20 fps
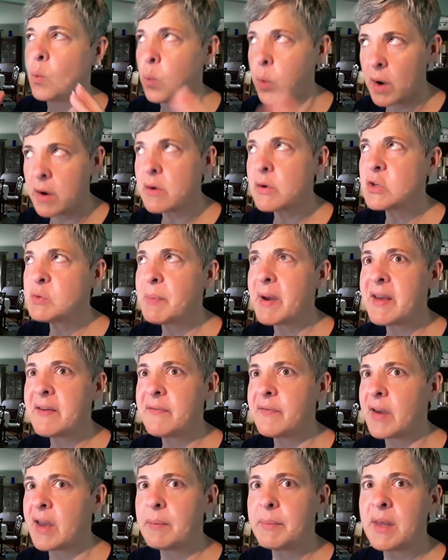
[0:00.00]
Where's my
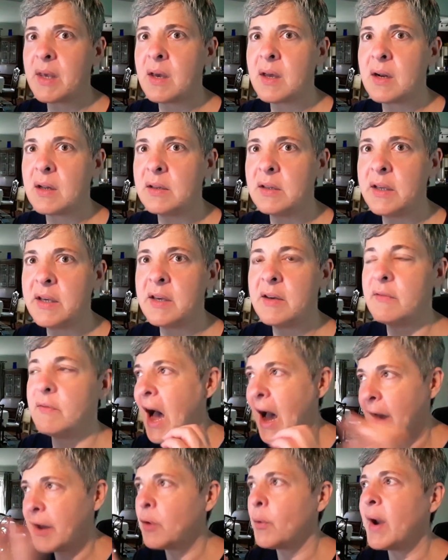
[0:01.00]
family going to live?
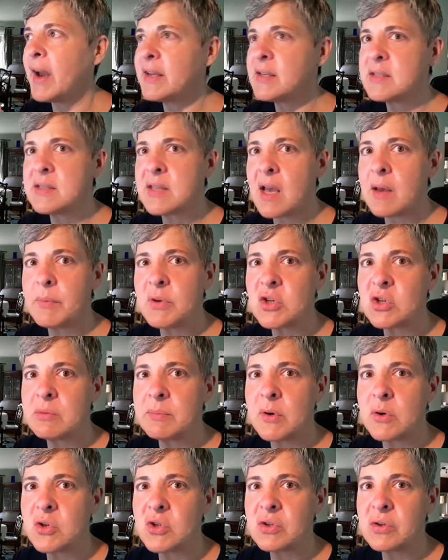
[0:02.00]
How do I establish
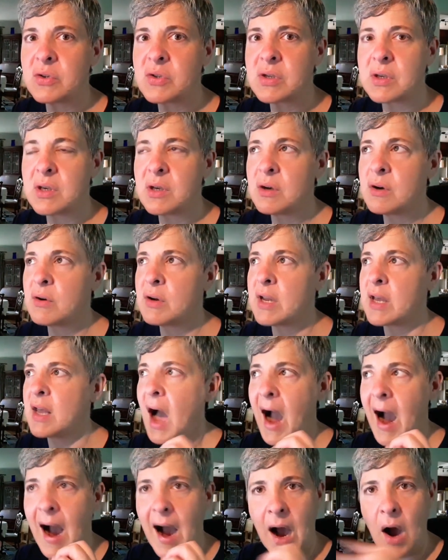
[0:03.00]
emotional security?
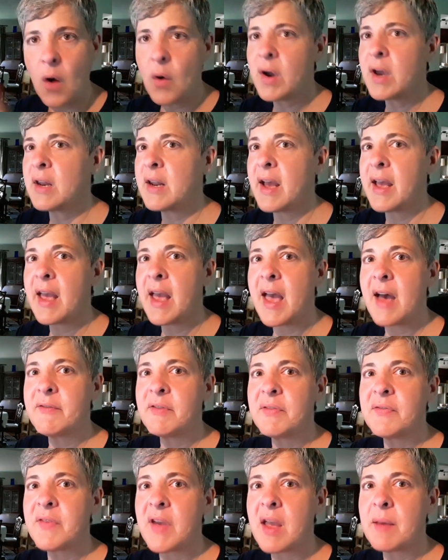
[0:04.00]
How can I have a
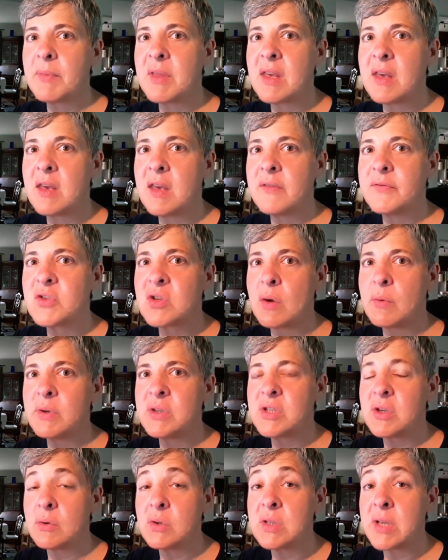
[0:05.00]
family if so
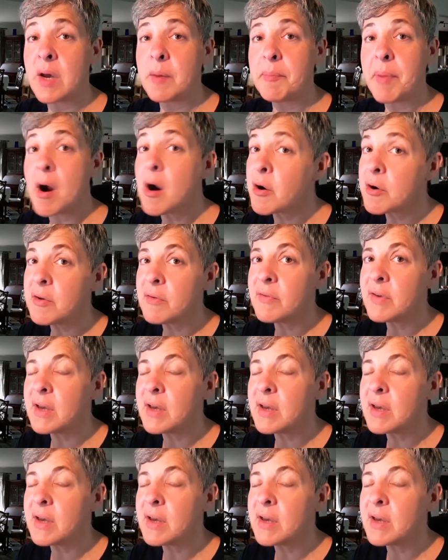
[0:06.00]
and so is not part of